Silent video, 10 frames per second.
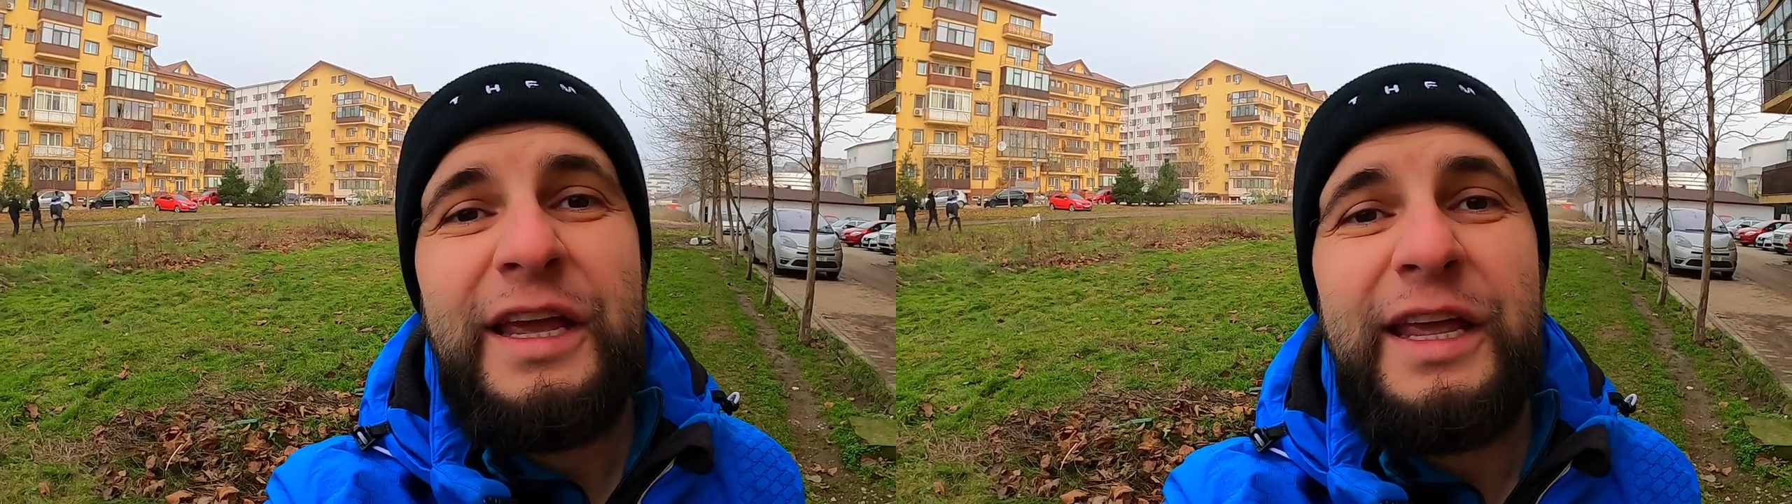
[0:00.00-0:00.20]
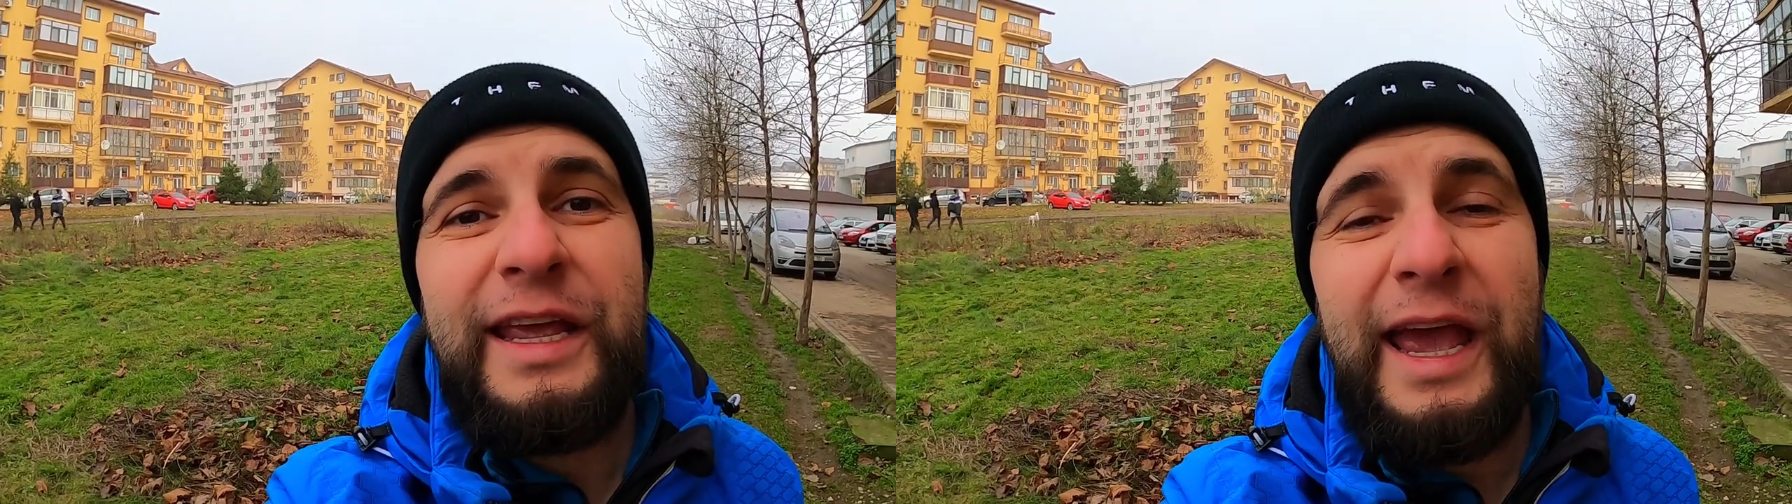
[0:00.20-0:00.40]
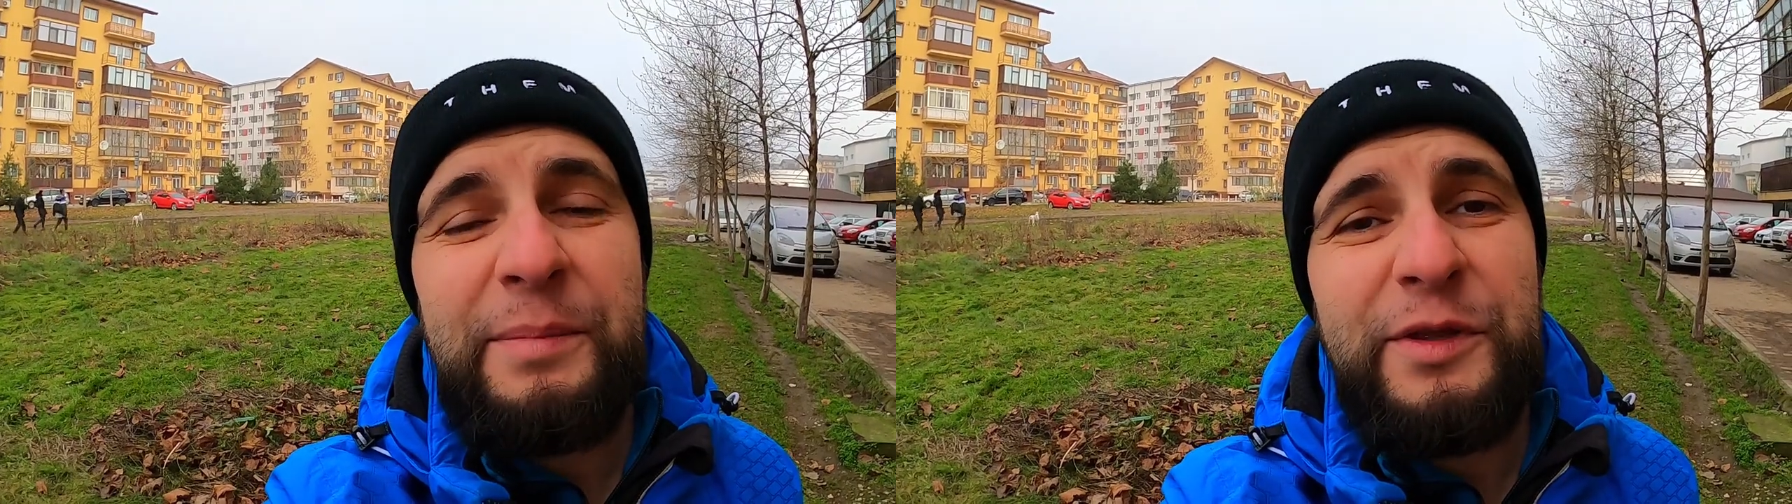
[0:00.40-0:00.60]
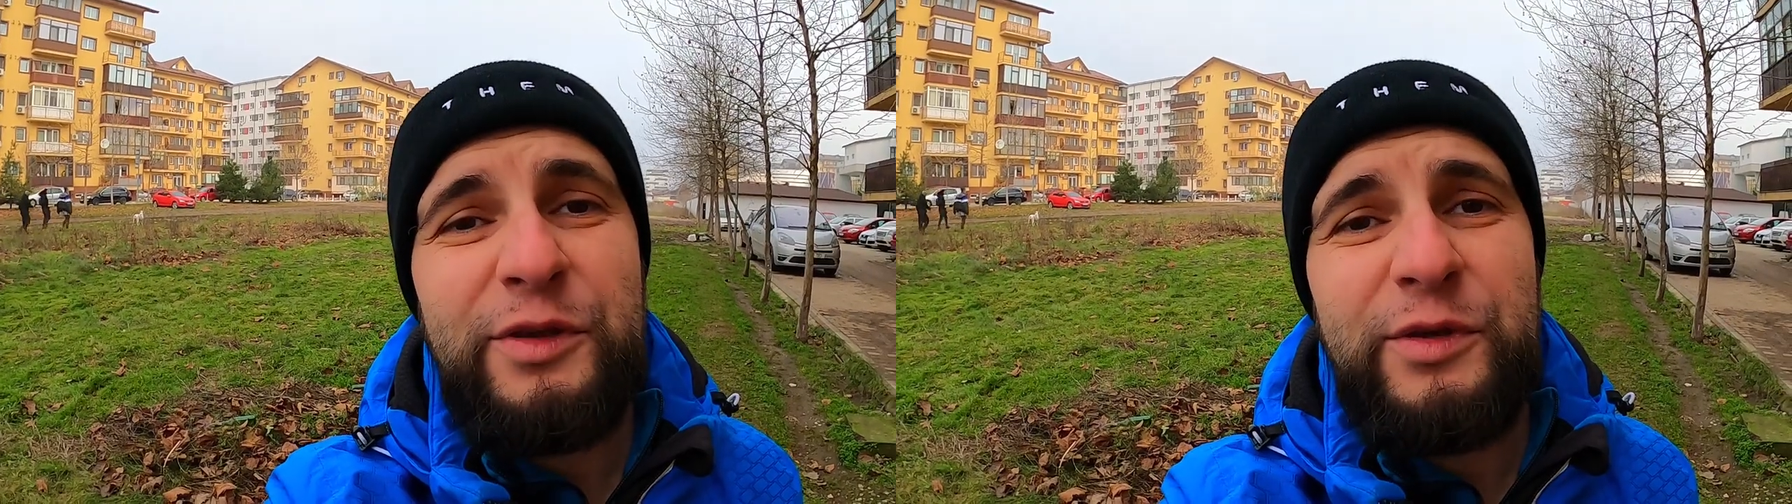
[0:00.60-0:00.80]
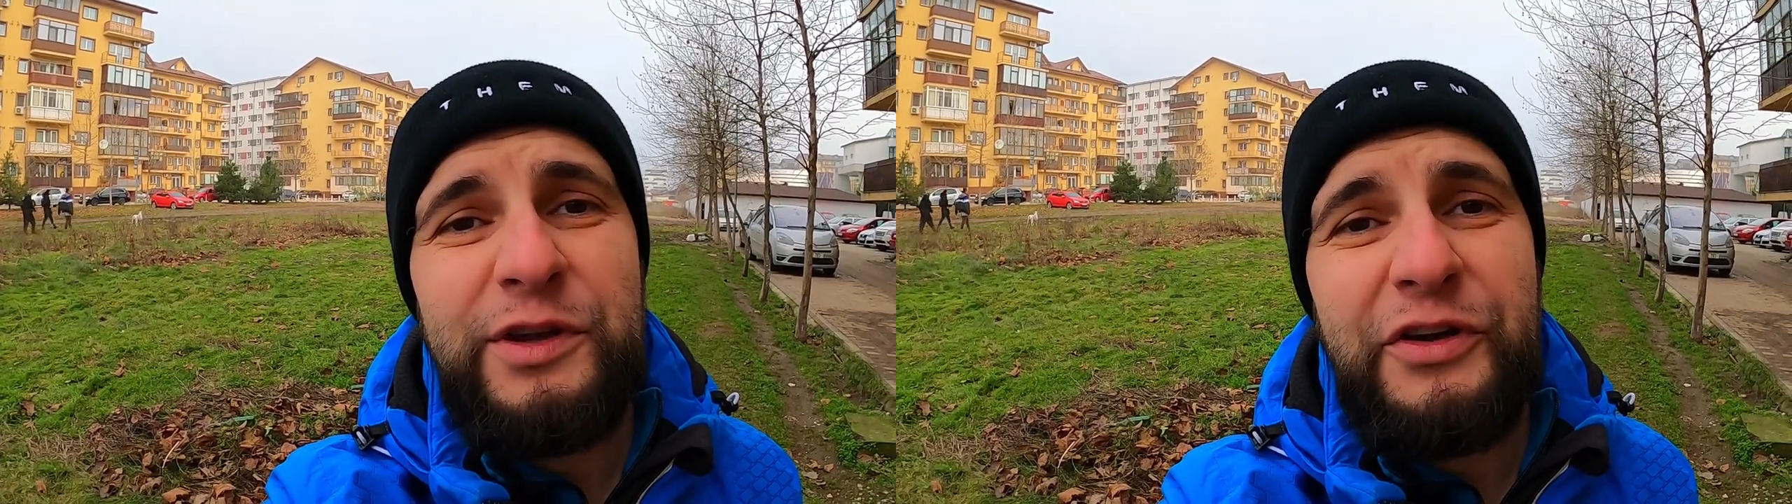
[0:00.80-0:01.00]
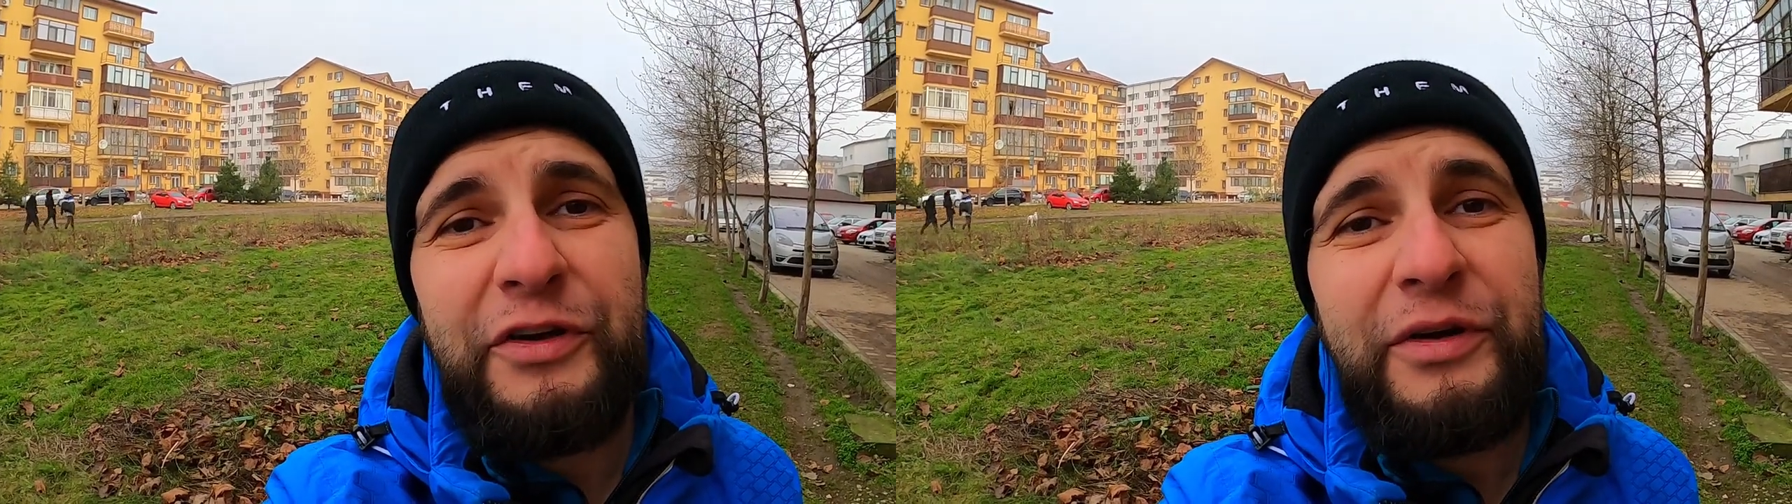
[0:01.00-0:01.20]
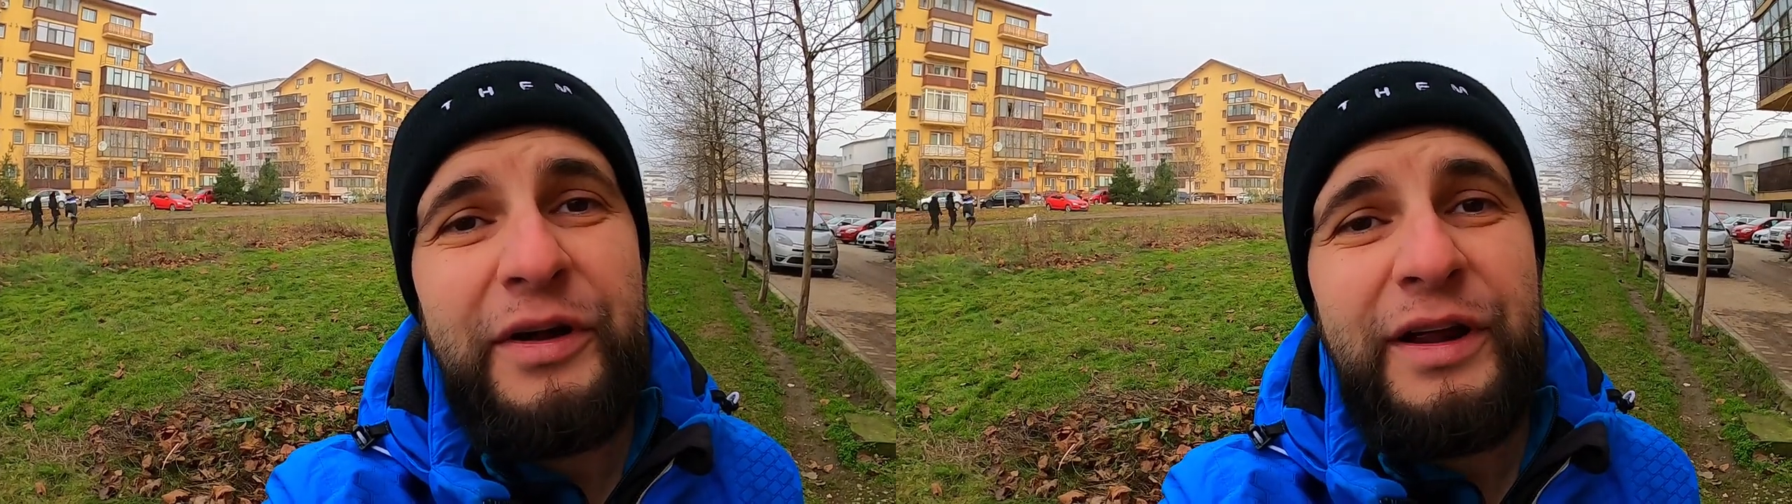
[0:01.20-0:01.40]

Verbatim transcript: a happy new year